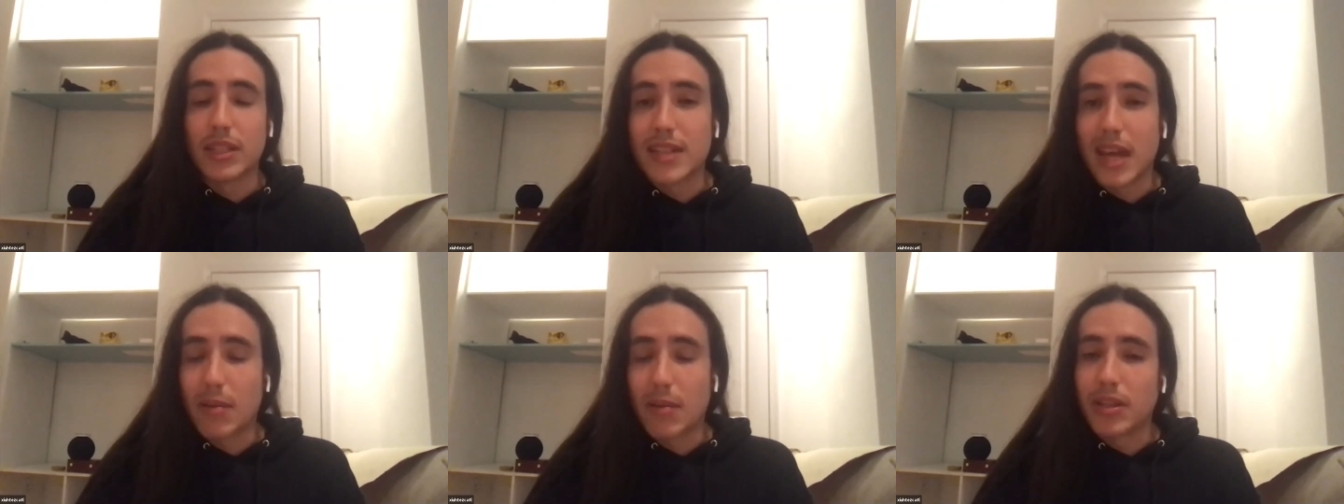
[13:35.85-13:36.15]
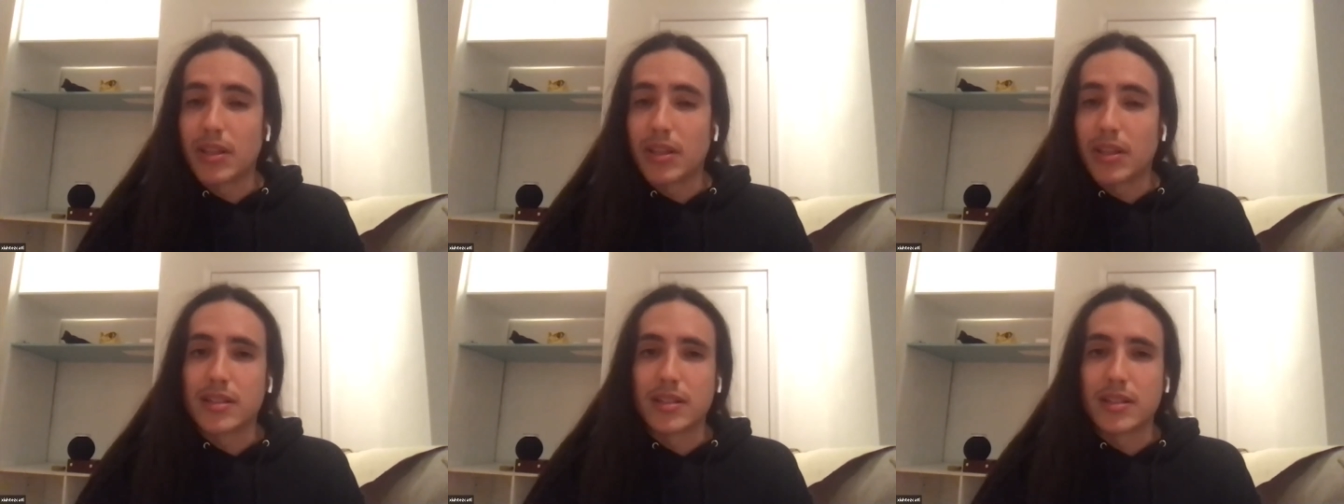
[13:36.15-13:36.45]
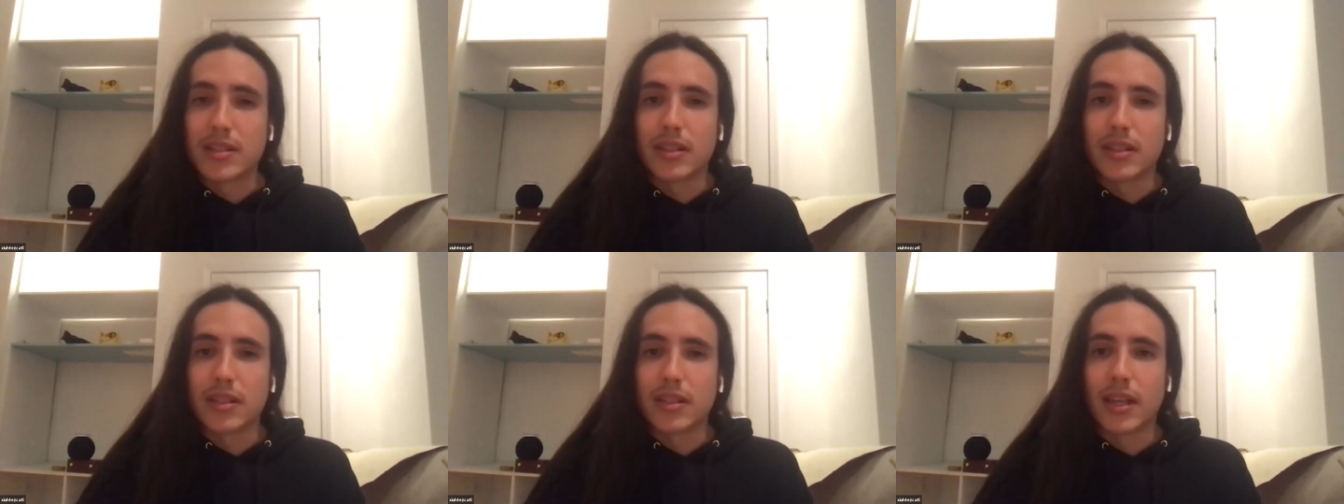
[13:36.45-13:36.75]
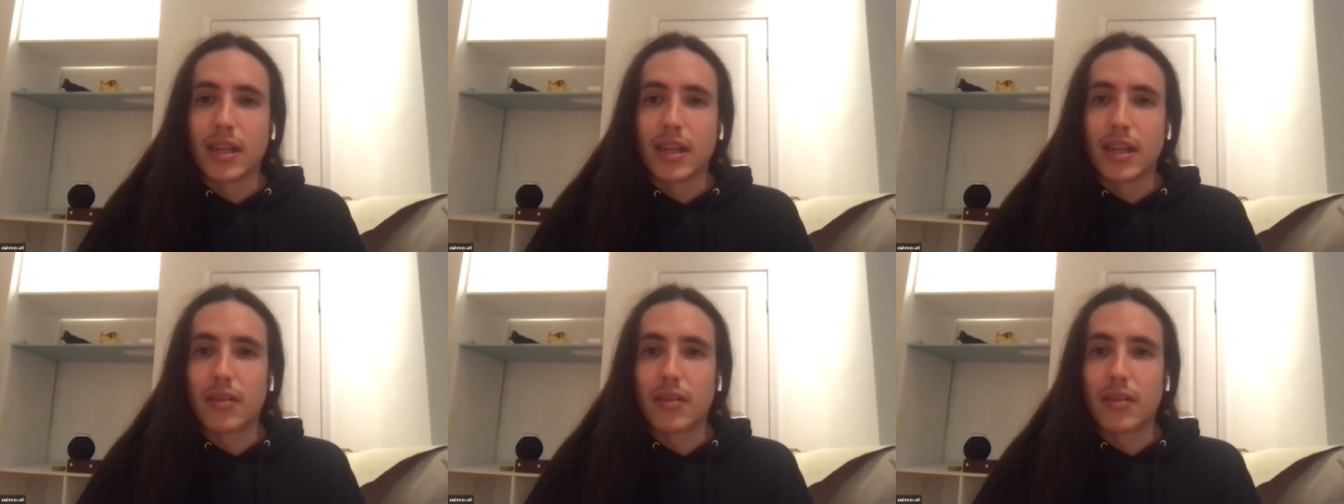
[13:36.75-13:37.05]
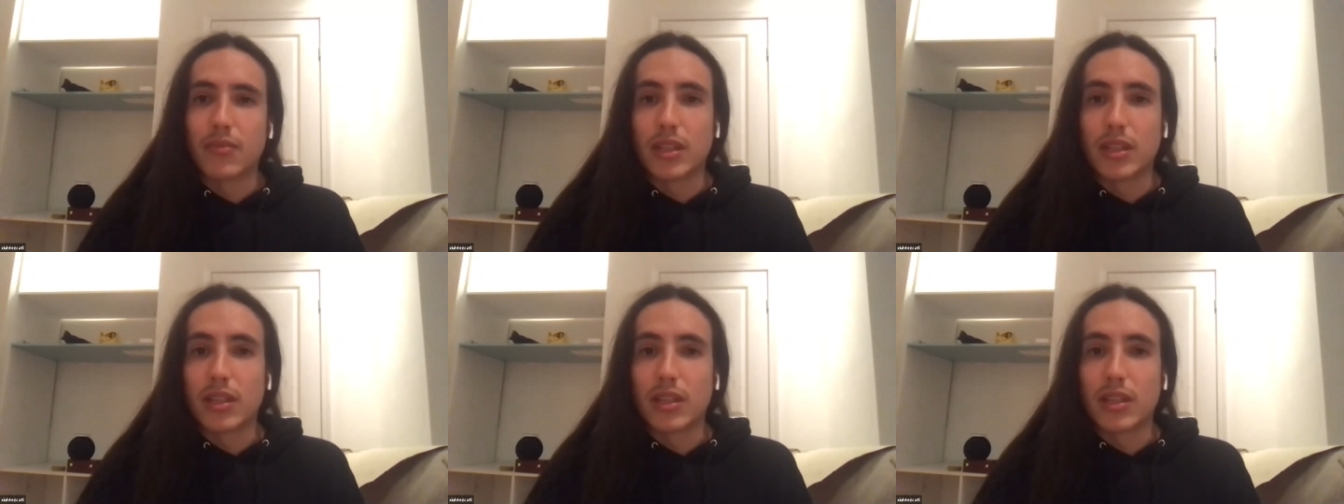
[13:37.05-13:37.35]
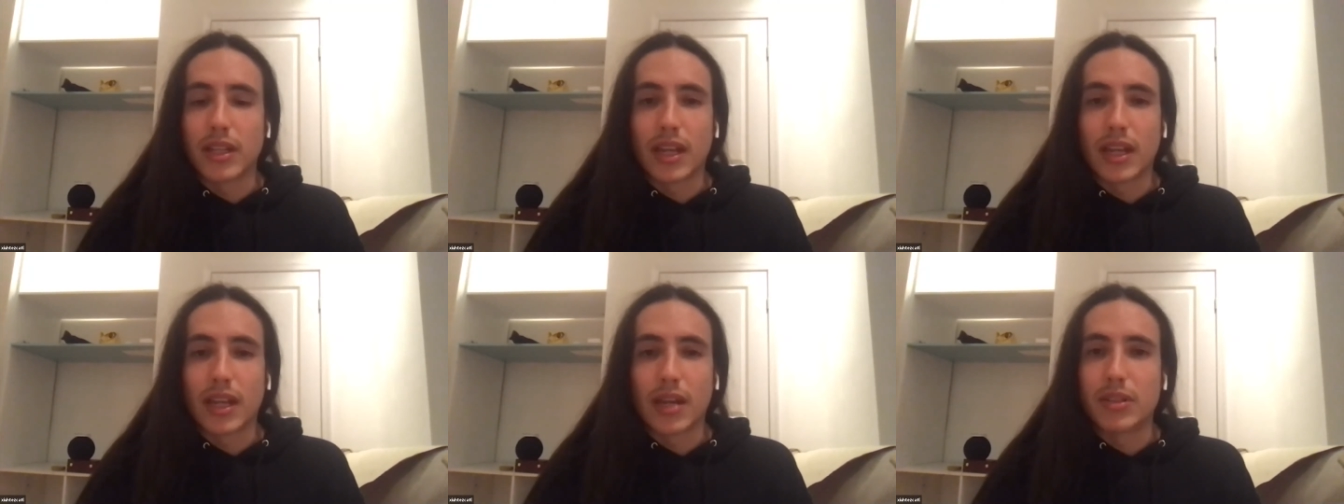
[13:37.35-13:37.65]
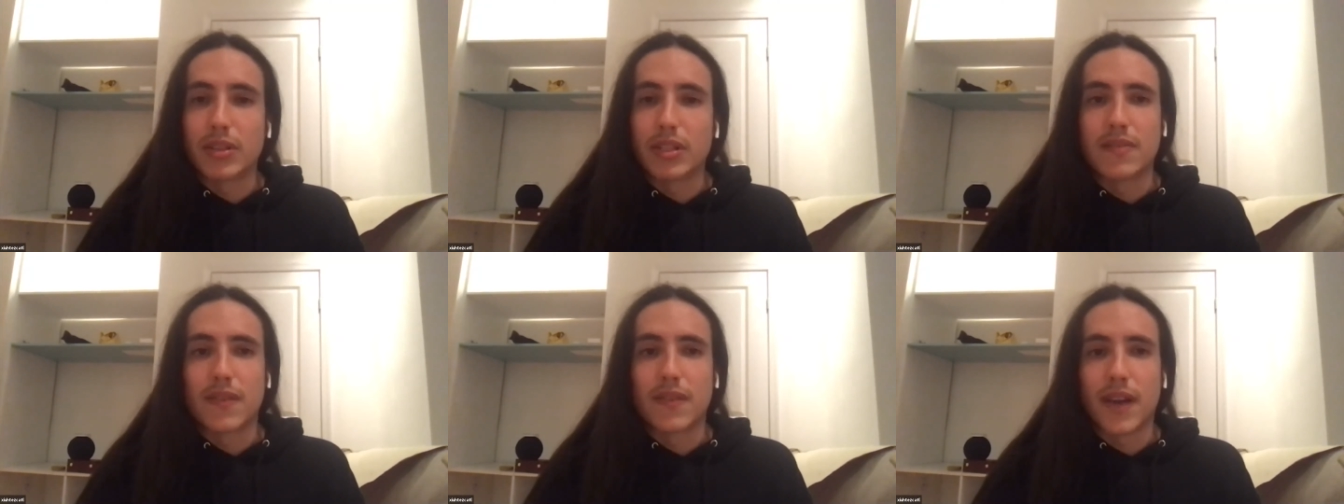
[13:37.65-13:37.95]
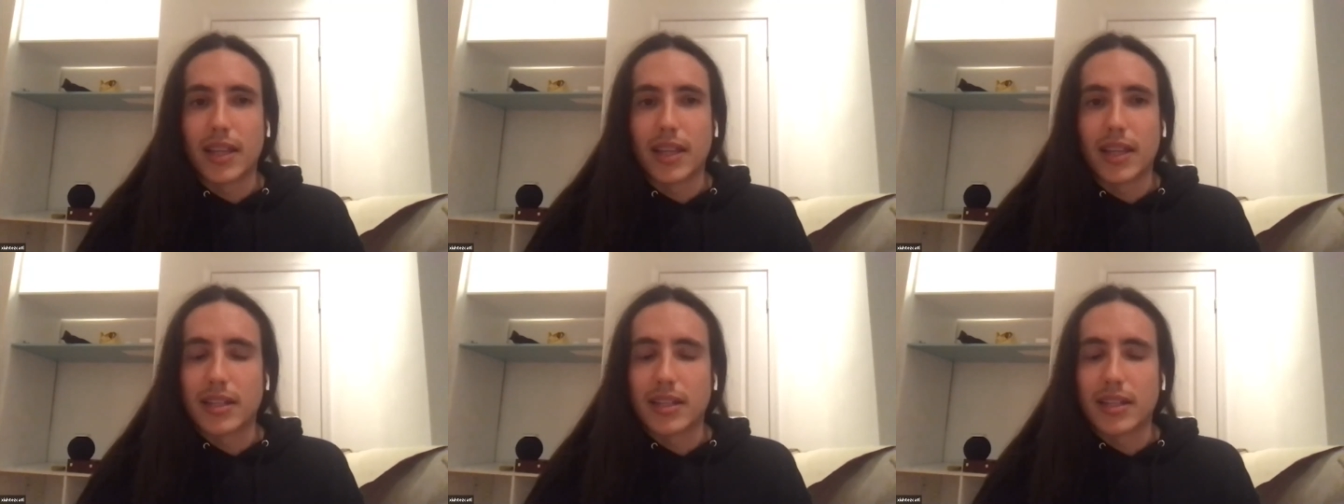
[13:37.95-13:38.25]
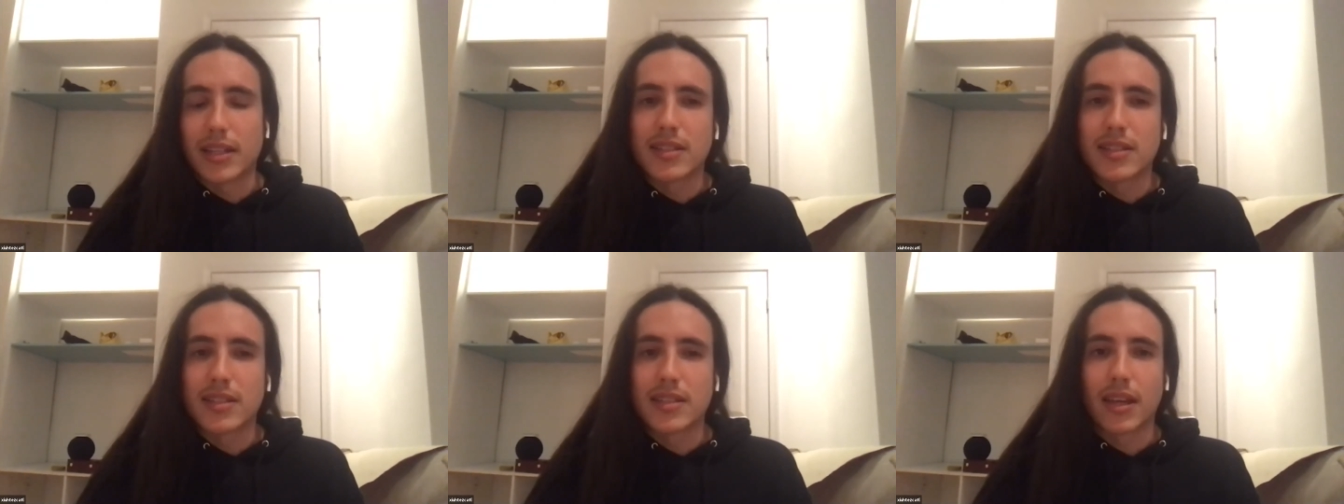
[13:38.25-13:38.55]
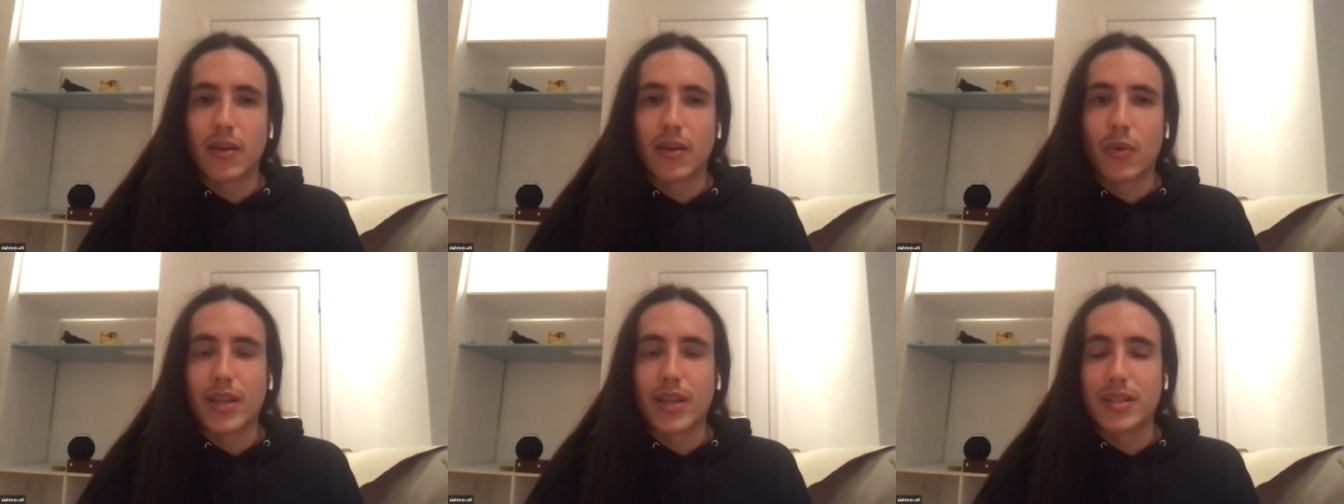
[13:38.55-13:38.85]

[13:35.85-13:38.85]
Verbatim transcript: police abolition and really looking at police violence